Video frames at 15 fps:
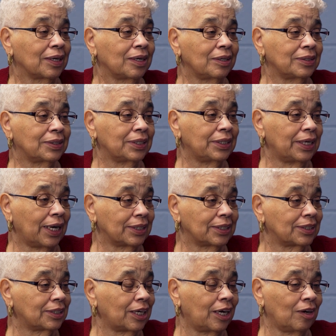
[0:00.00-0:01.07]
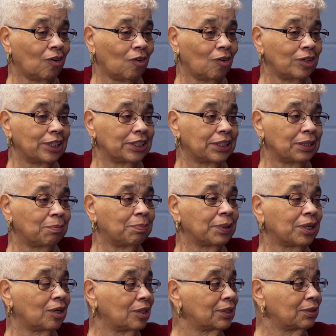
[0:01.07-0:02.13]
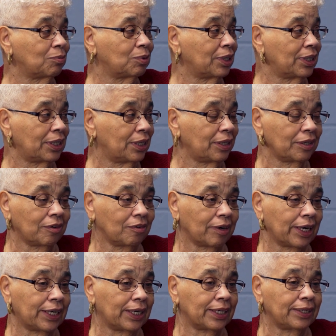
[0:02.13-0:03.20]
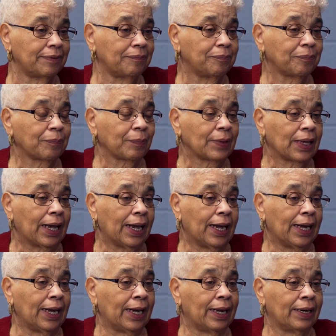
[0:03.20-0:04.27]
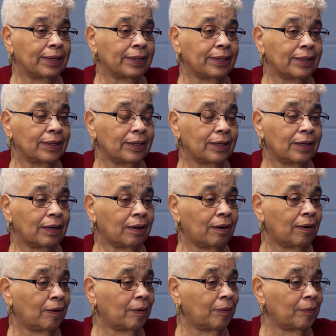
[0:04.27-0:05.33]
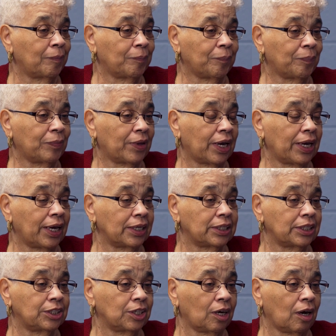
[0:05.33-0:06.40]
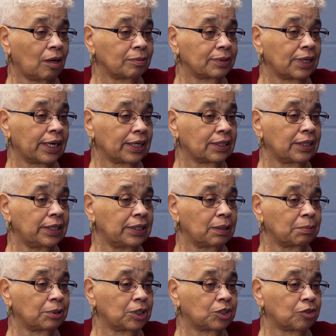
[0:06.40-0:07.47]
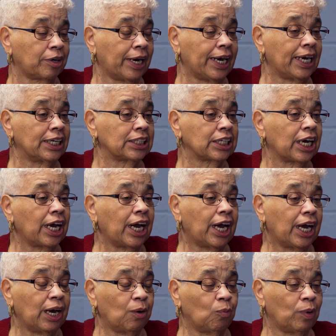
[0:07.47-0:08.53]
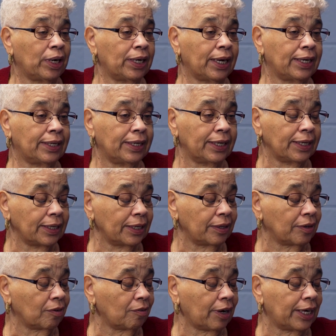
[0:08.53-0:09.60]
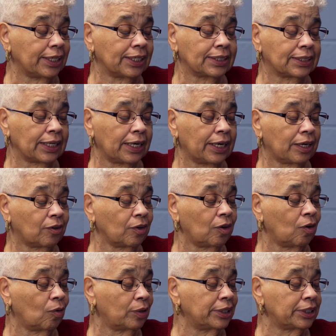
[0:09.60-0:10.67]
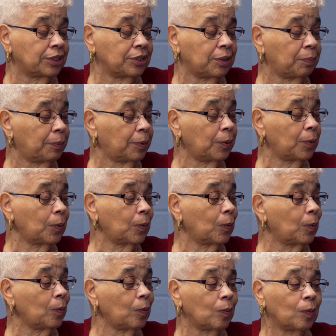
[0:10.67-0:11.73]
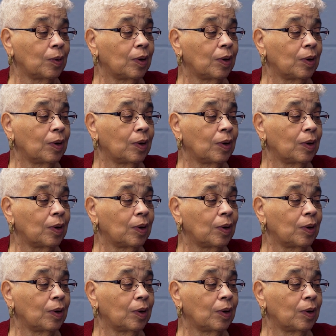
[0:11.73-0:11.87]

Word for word: because mm. he had to stay on the ship because it wasn't integrated. And uh, they had the jobs like clean up the trash. And when they did integrate and say they could go into the pool,